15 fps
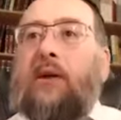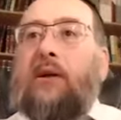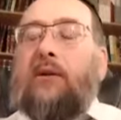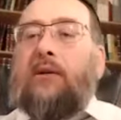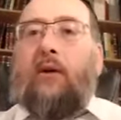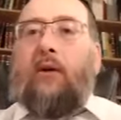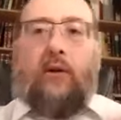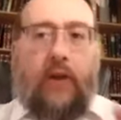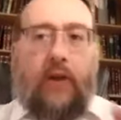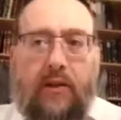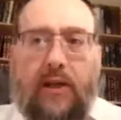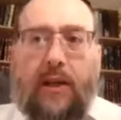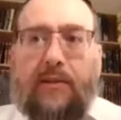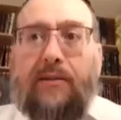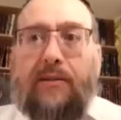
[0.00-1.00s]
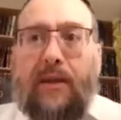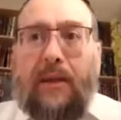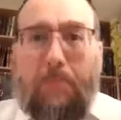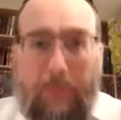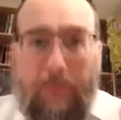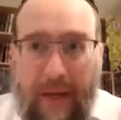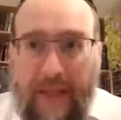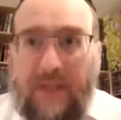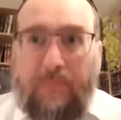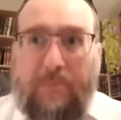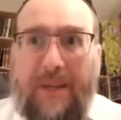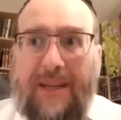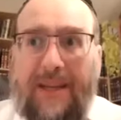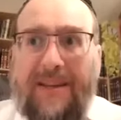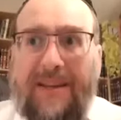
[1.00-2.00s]
Now hold on a second. It might
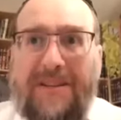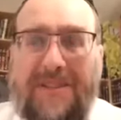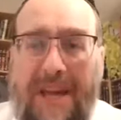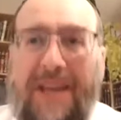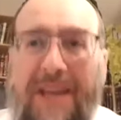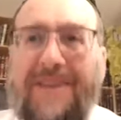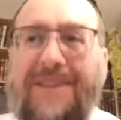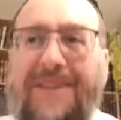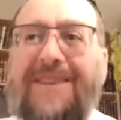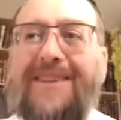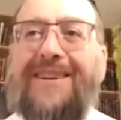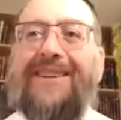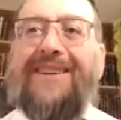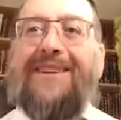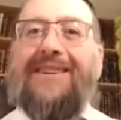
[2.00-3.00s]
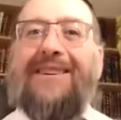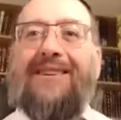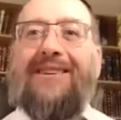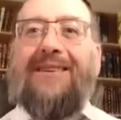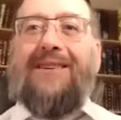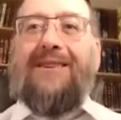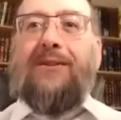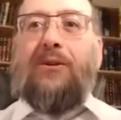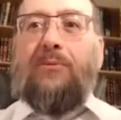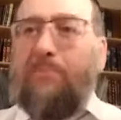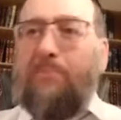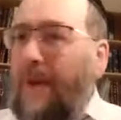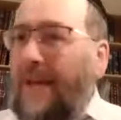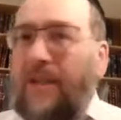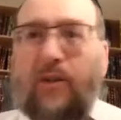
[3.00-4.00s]
be day. You
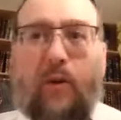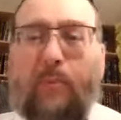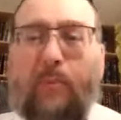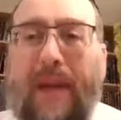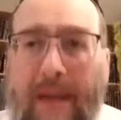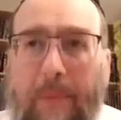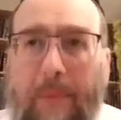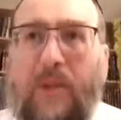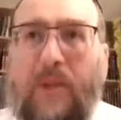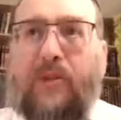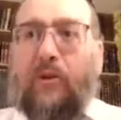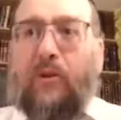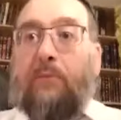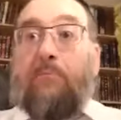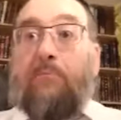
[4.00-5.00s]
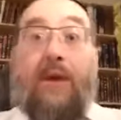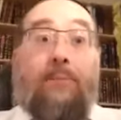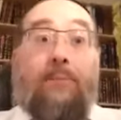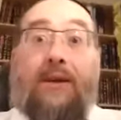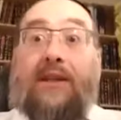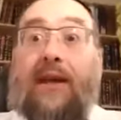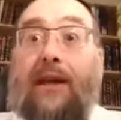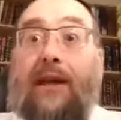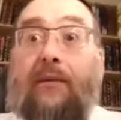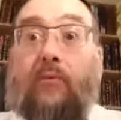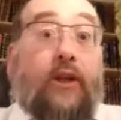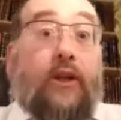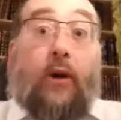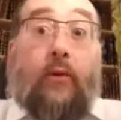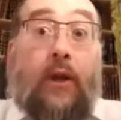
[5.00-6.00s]
might not be able to. It may be day.
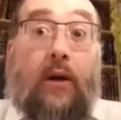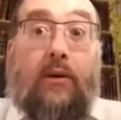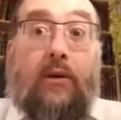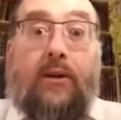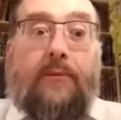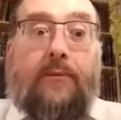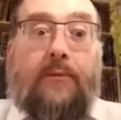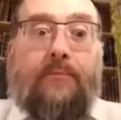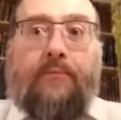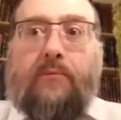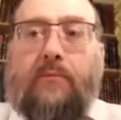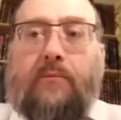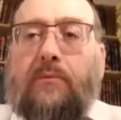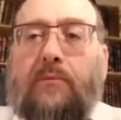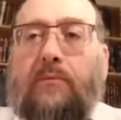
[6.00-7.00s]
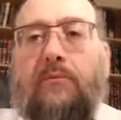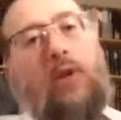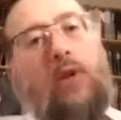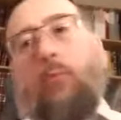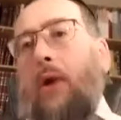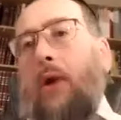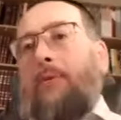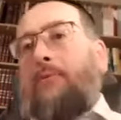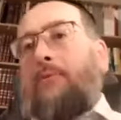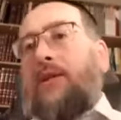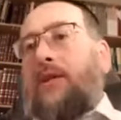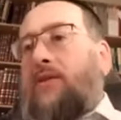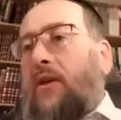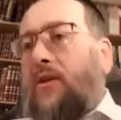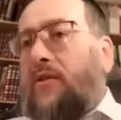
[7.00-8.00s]
We don't know. No problem,
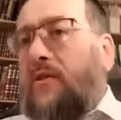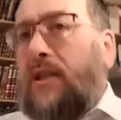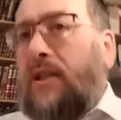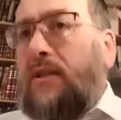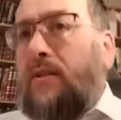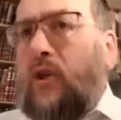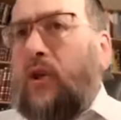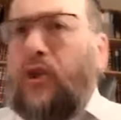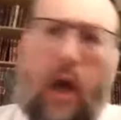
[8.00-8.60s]
says Tosfos, says the Rosh.